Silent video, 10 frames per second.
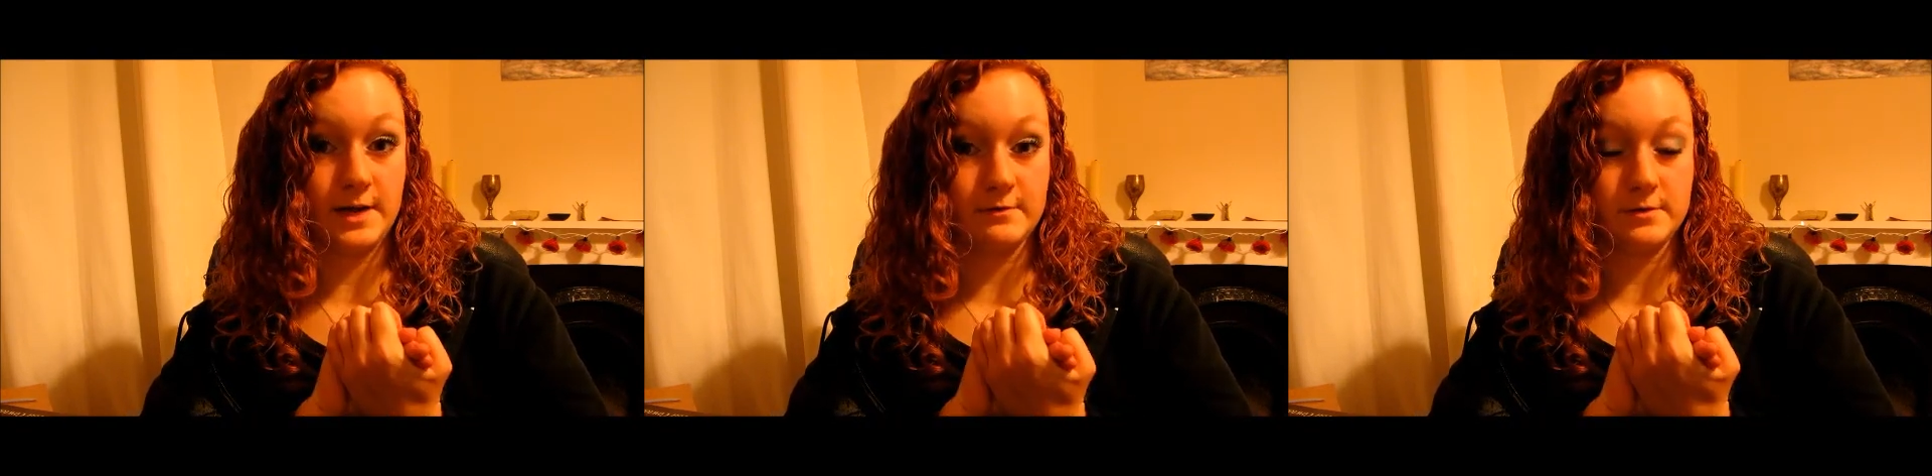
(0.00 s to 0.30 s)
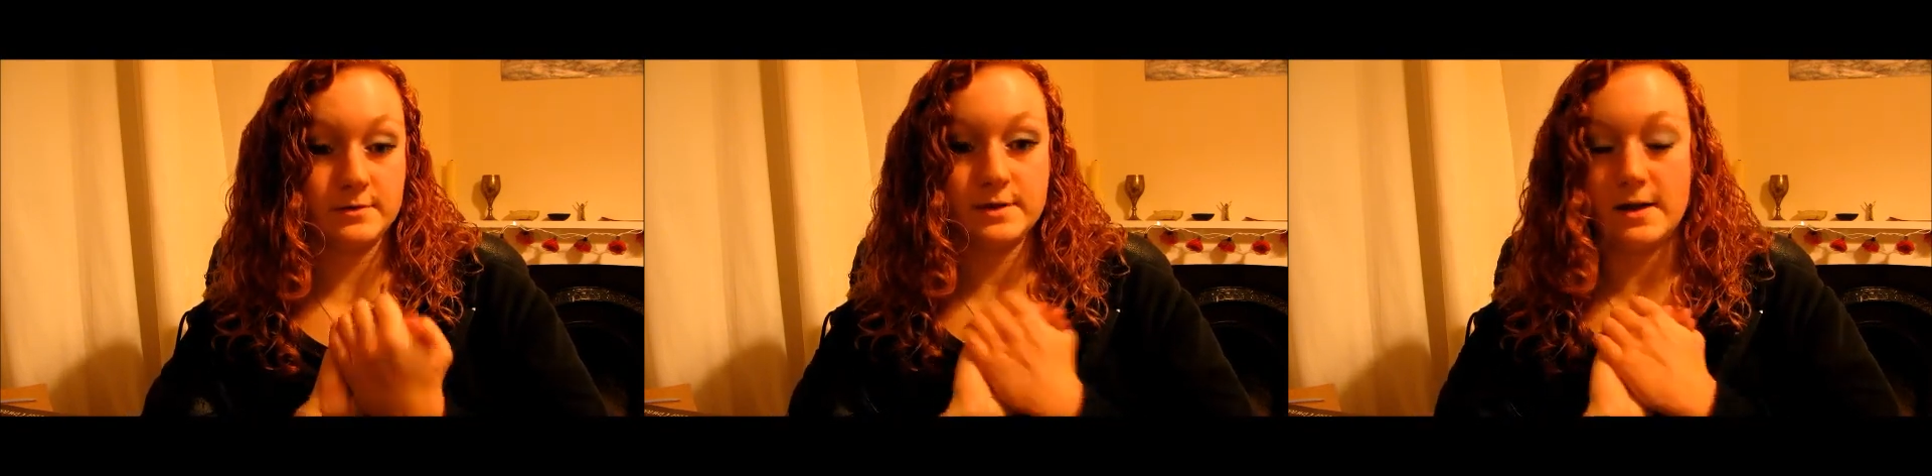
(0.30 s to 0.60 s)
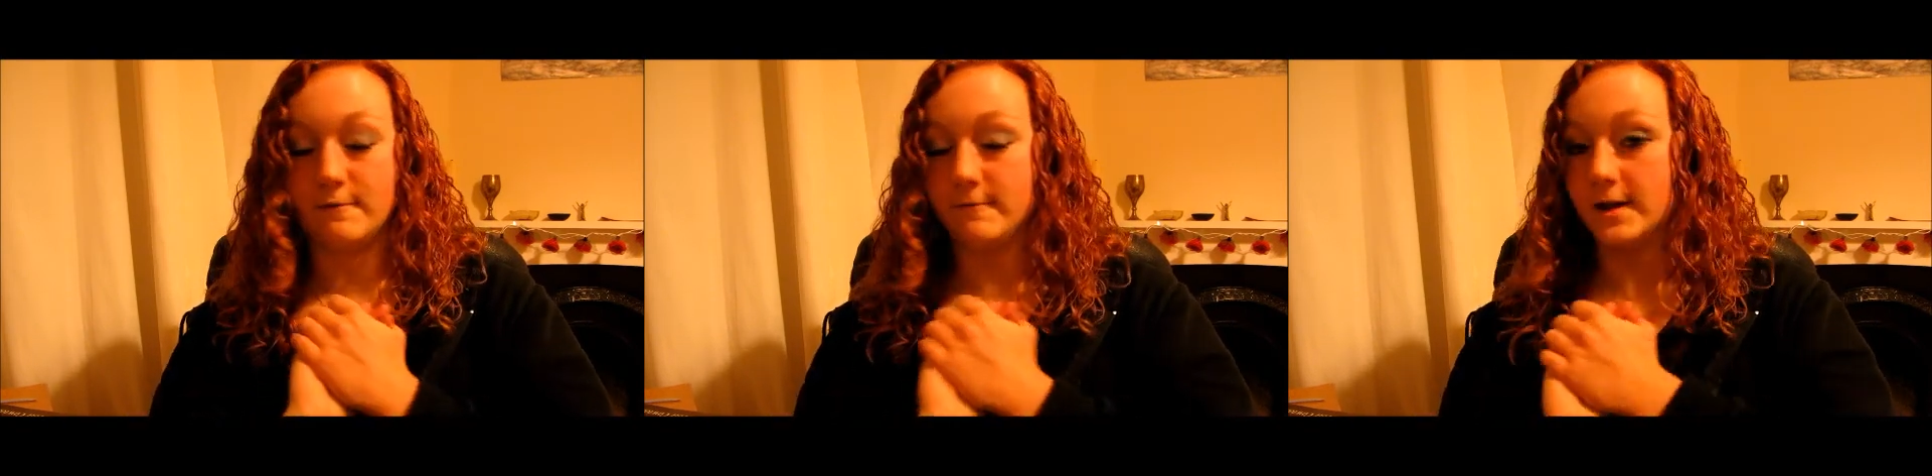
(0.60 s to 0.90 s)
levels
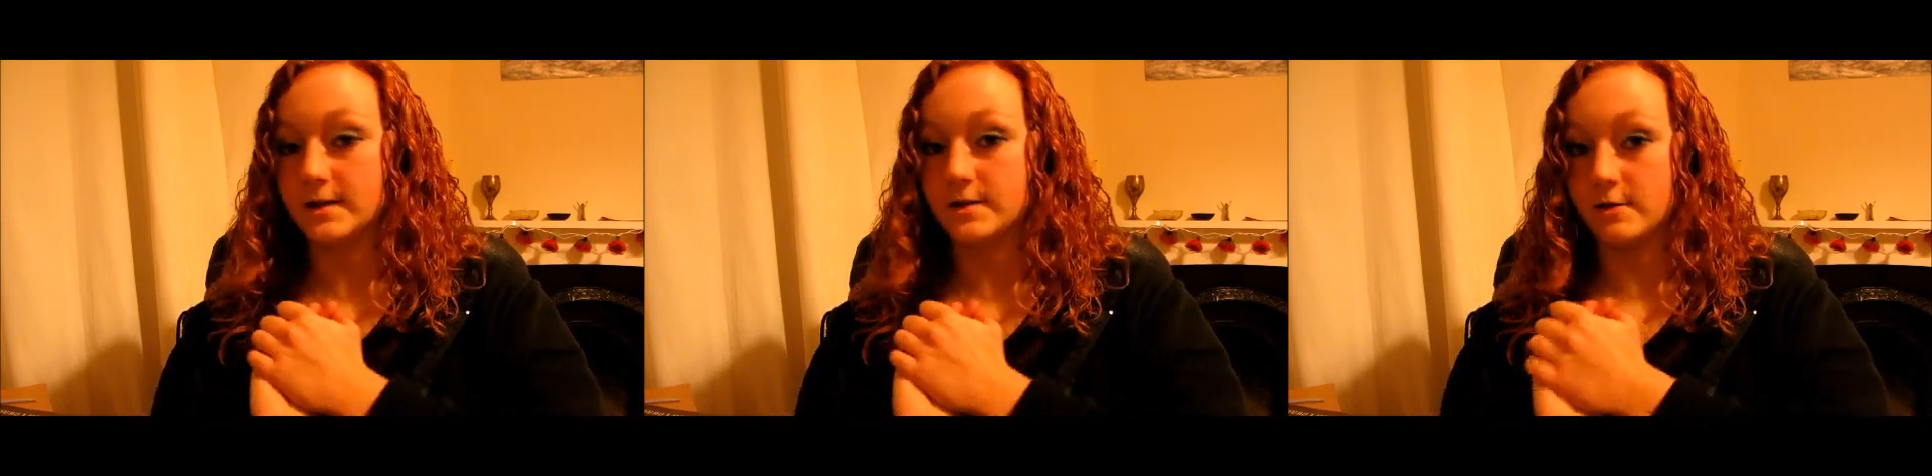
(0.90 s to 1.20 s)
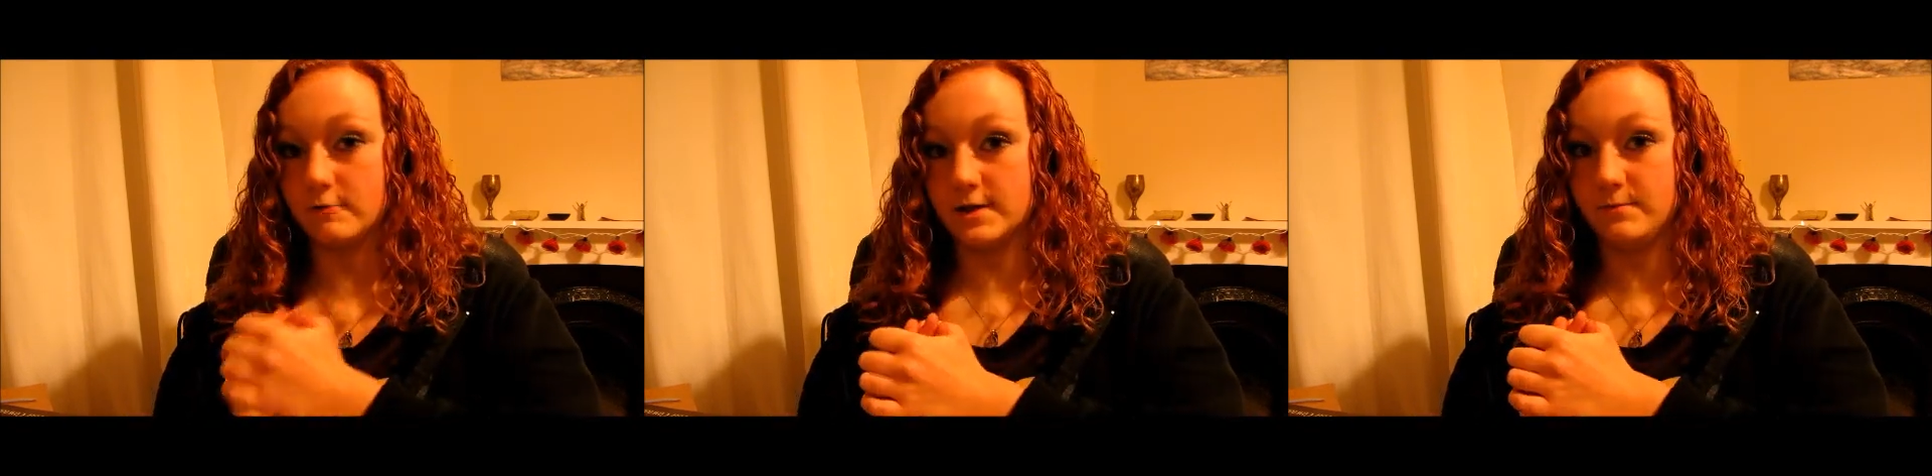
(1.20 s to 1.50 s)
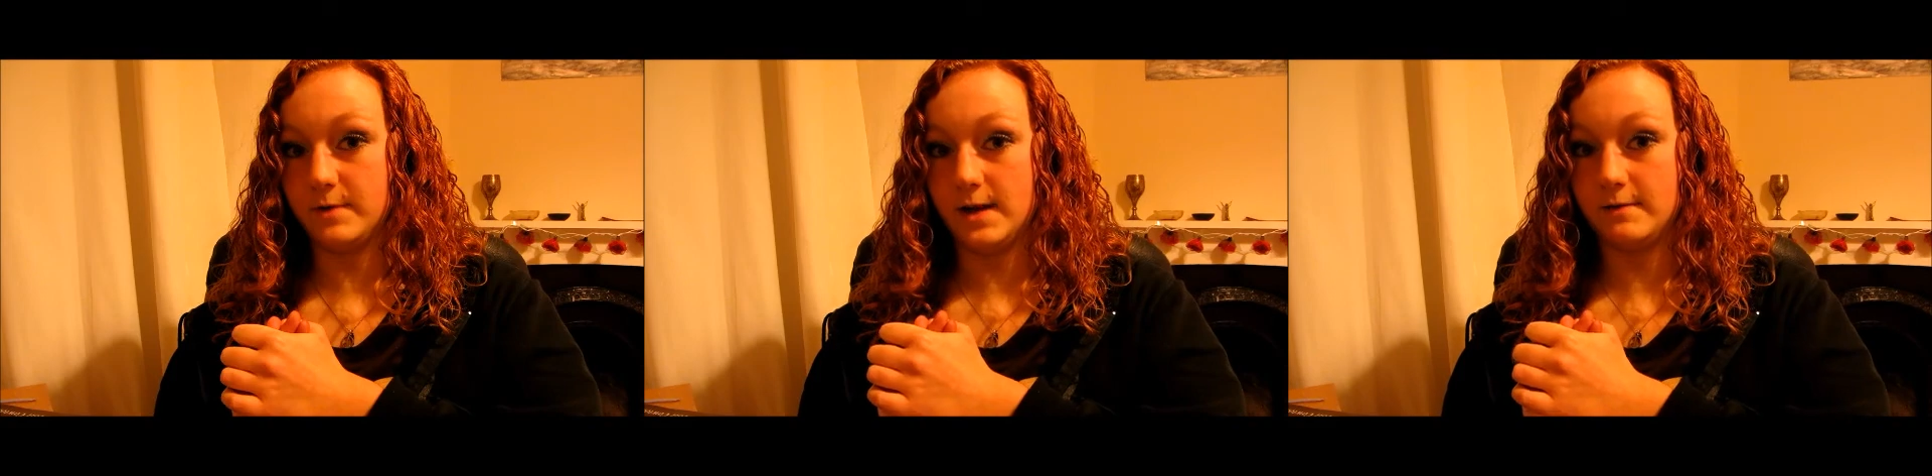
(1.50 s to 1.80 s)
affect
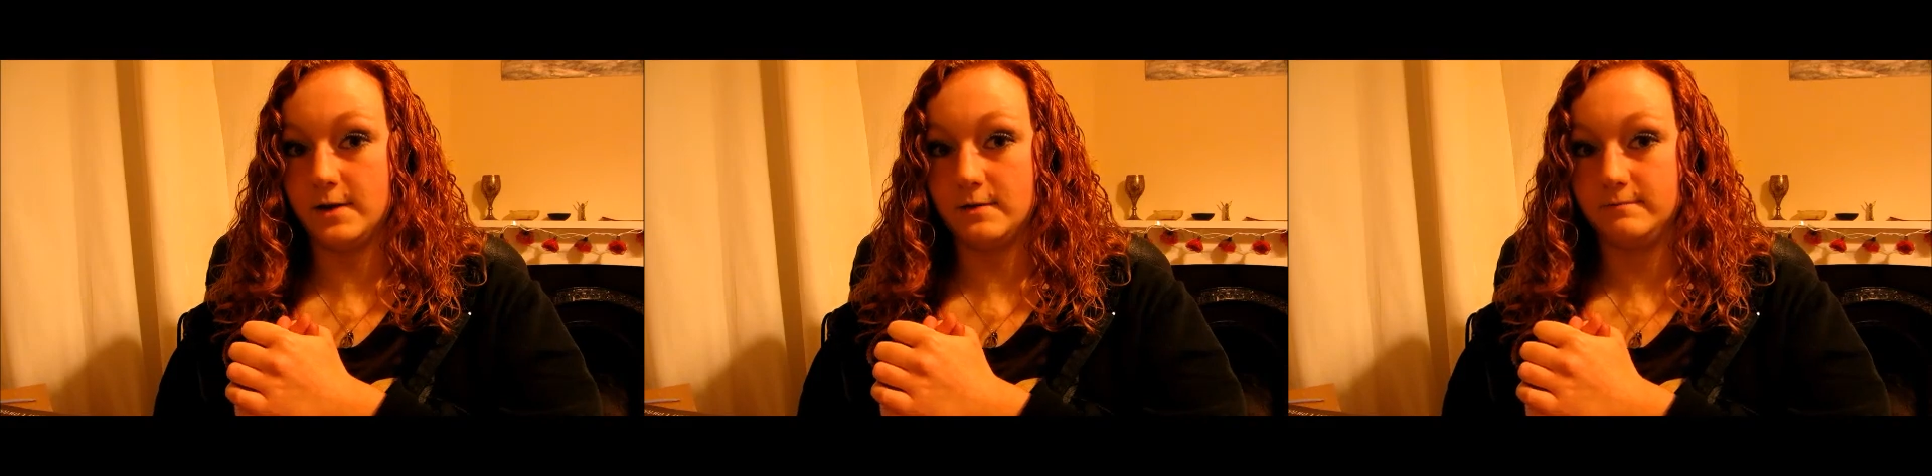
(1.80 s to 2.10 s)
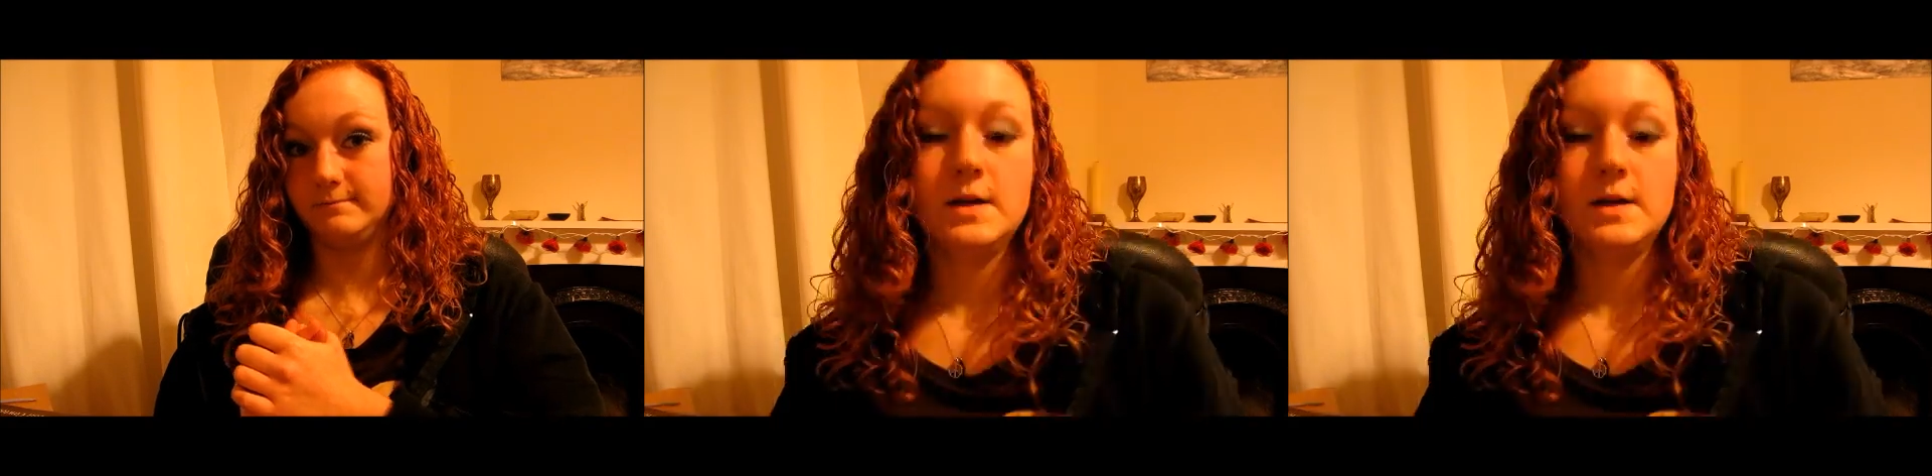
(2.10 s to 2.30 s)
aggressive behaviour.